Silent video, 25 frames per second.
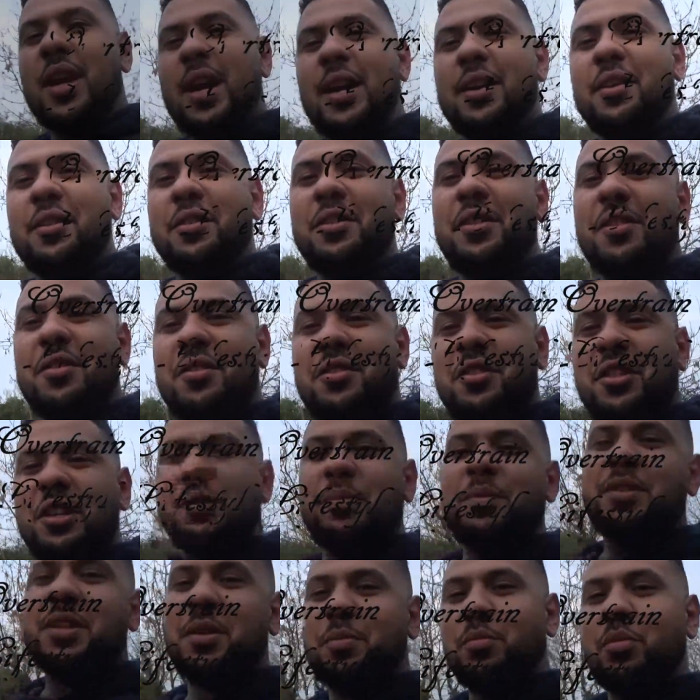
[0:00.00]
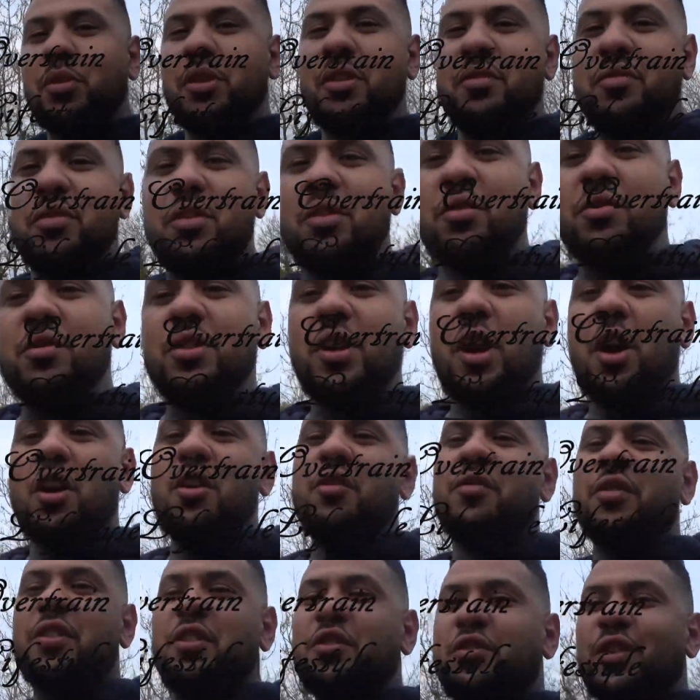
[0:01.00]
going on YouTube? It's your boy Roonz
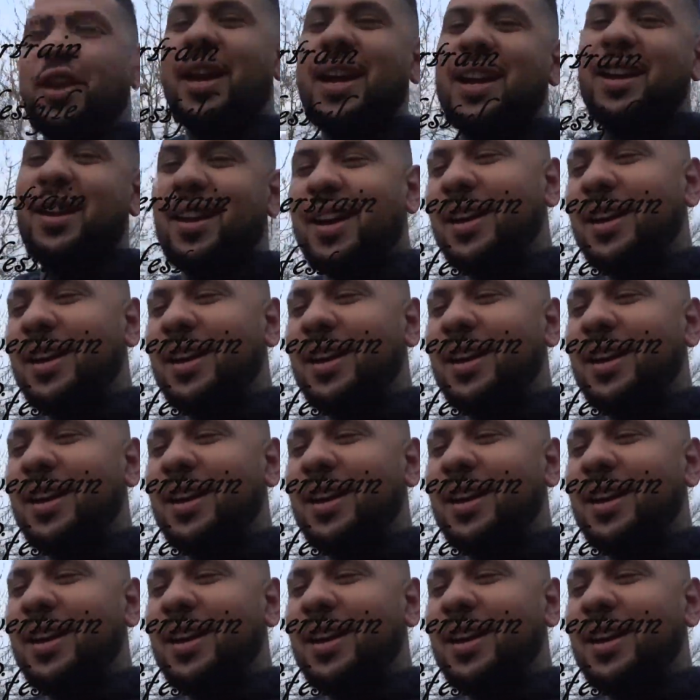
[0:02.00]
Overtrain